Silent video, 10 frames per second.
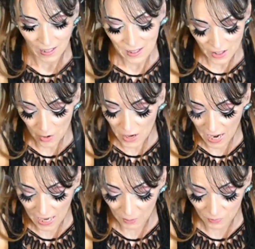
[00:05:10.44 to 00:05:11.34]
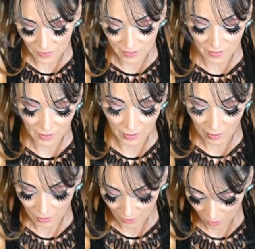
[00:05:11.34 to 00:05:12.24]
their names
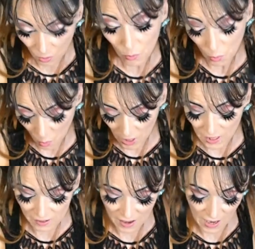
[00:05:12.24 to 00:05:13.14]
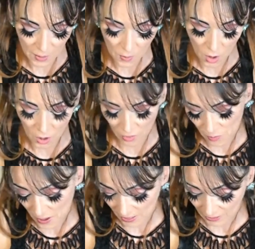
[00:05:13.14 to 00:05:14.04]
one at a time on the
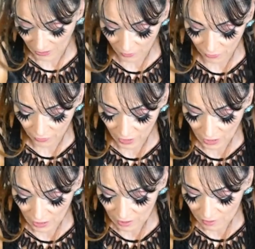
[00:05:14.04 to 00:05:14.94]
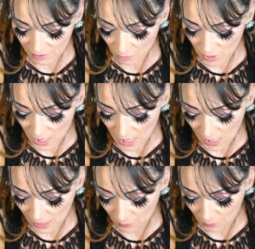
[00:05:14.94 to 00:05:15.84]
bay leaf. So
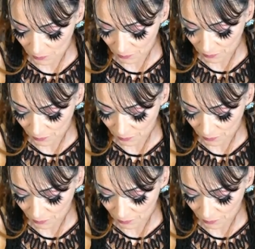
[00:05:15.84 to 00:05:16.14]
name.